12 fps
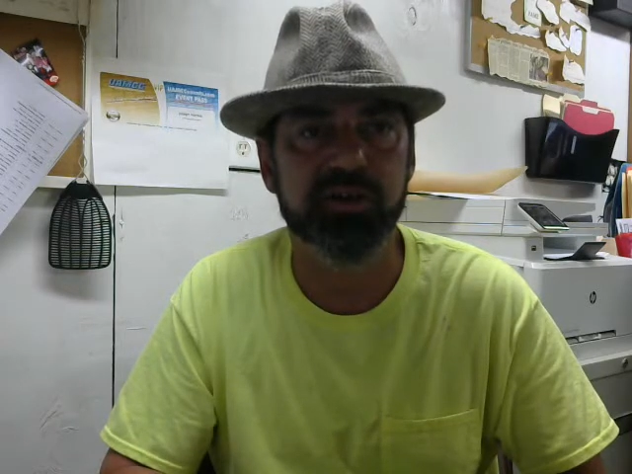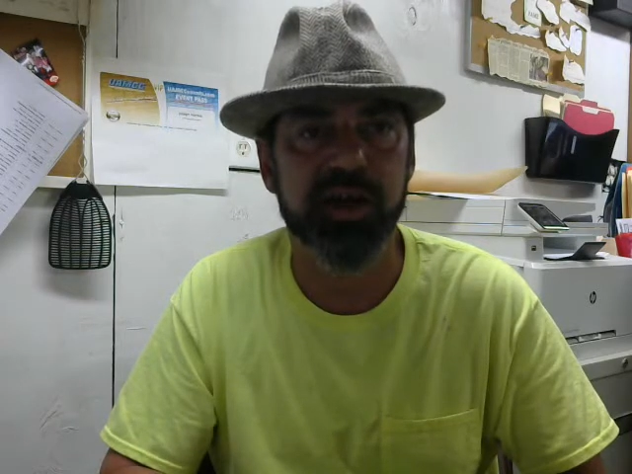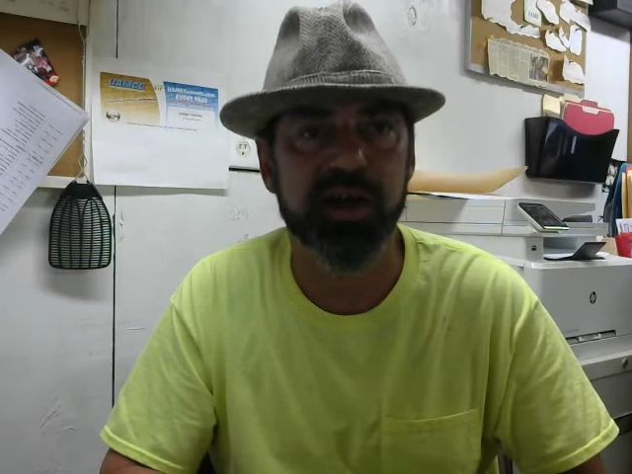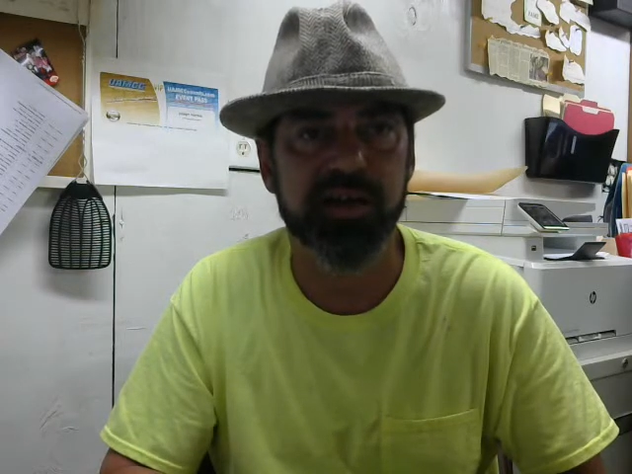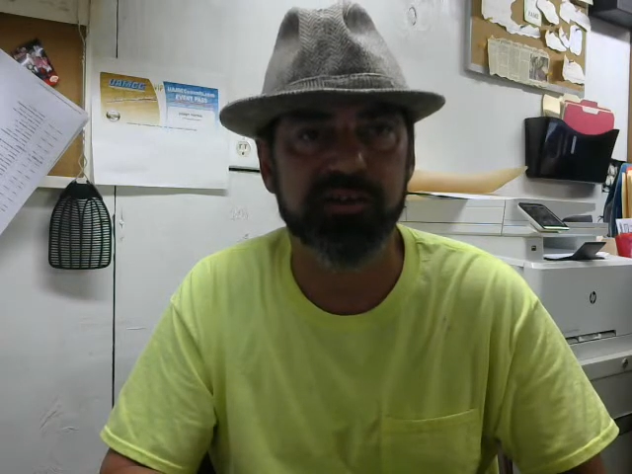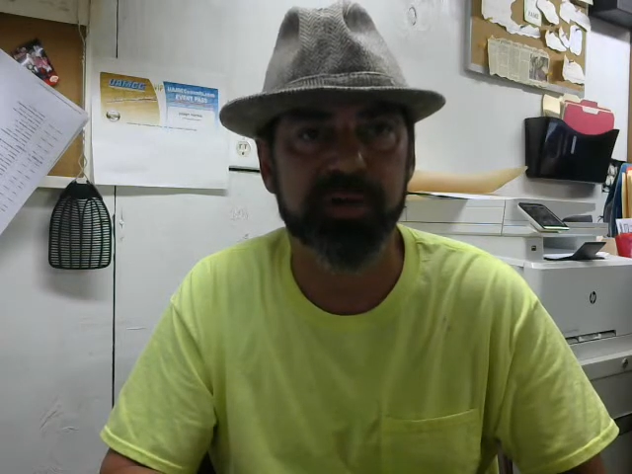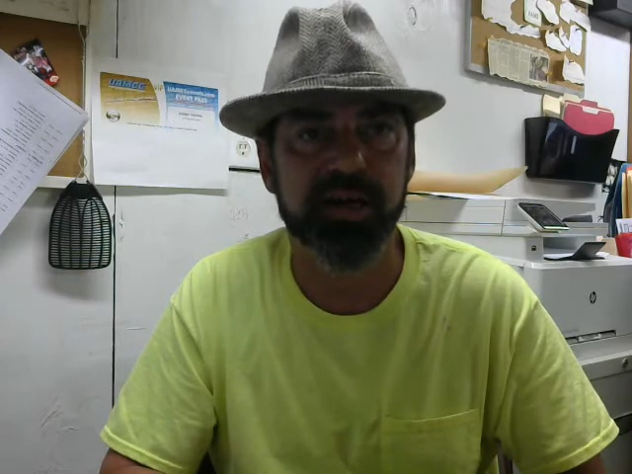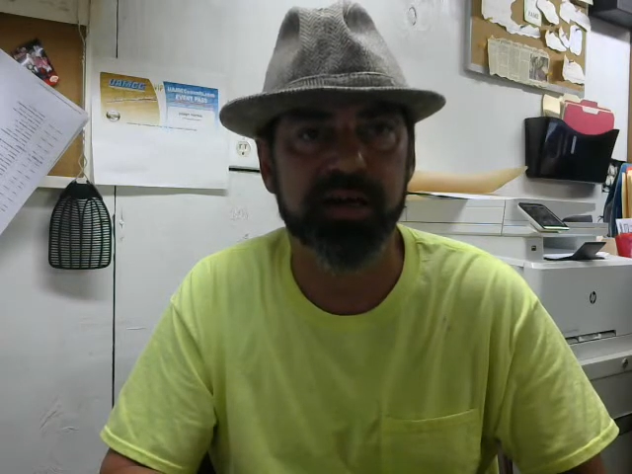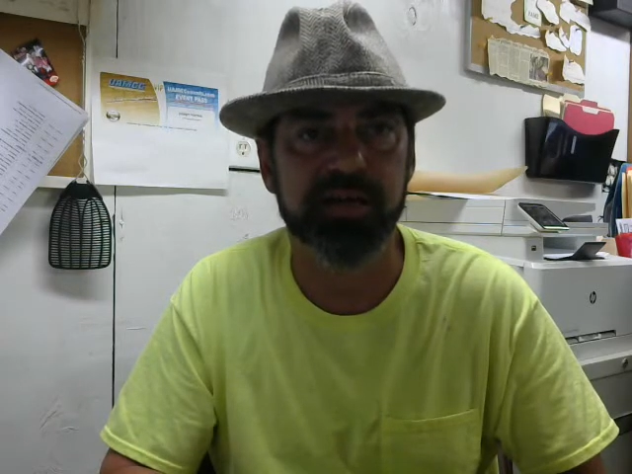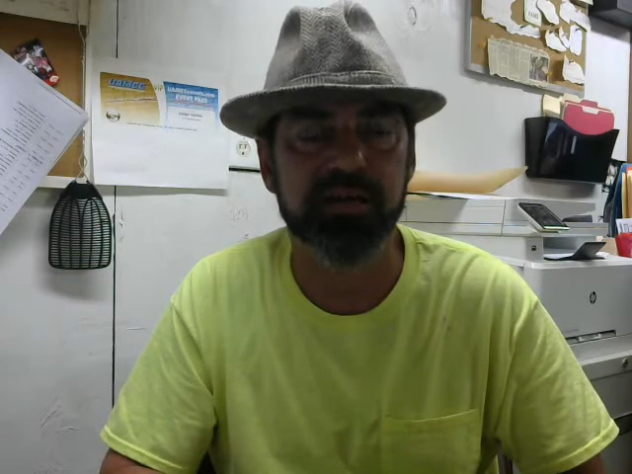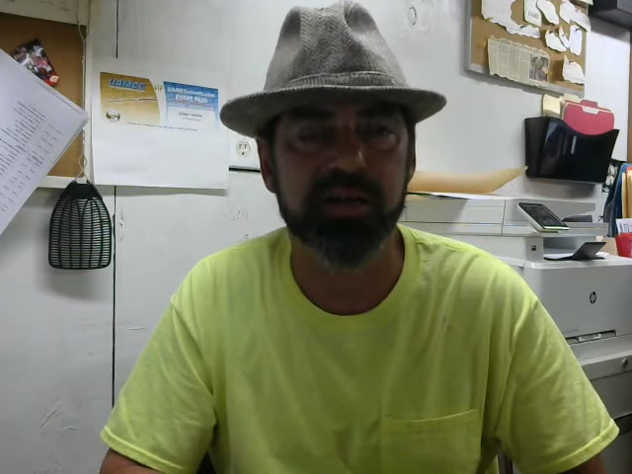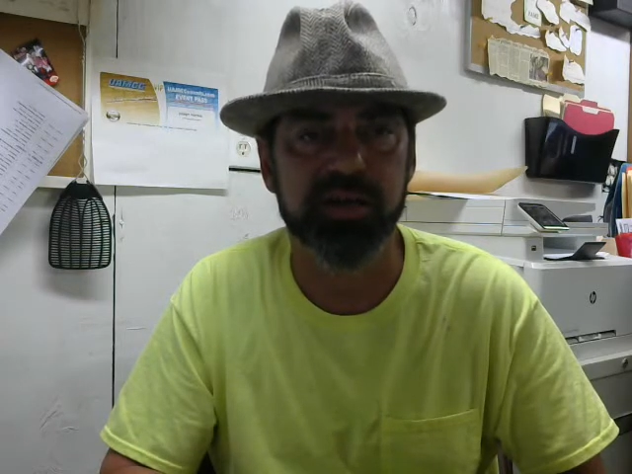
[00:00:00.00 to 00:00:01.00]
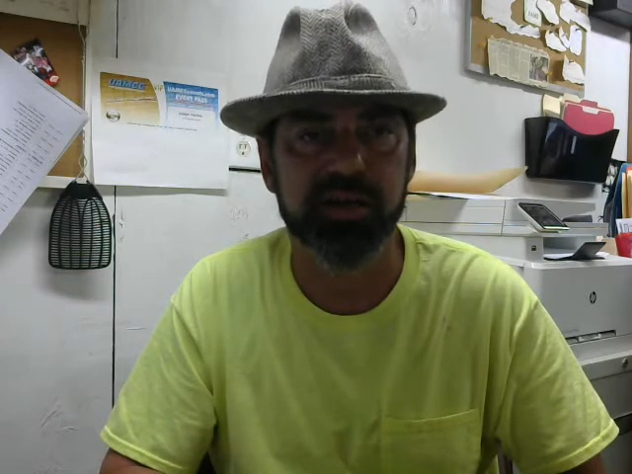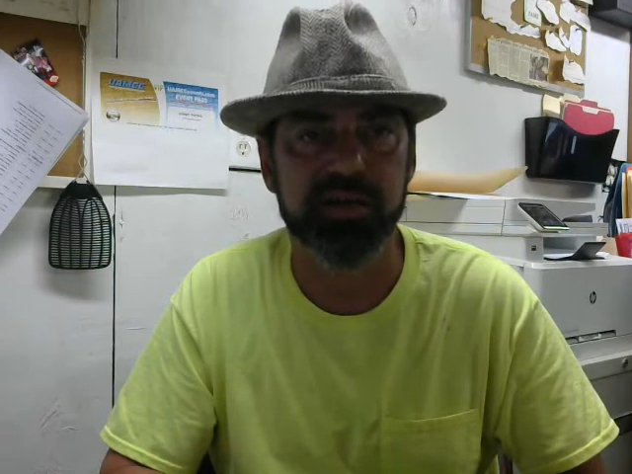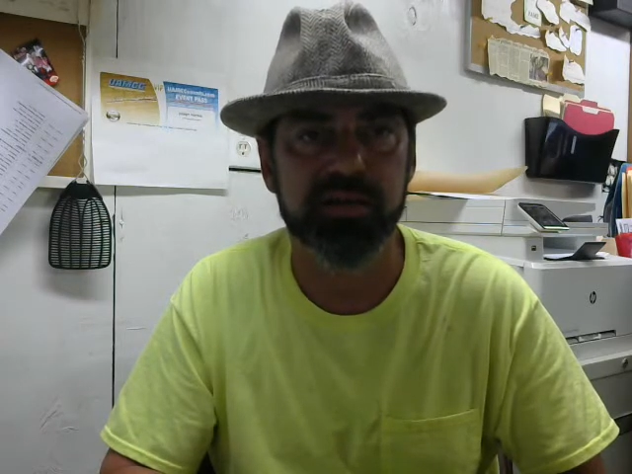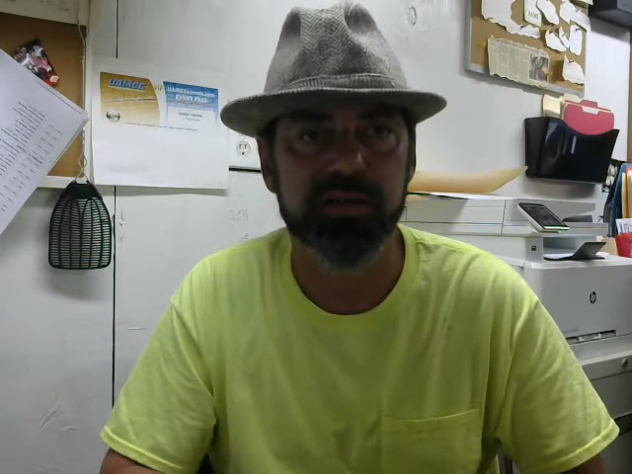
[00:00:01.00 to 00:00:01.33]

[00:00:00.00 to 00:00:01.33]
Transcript: guys' mind. Look,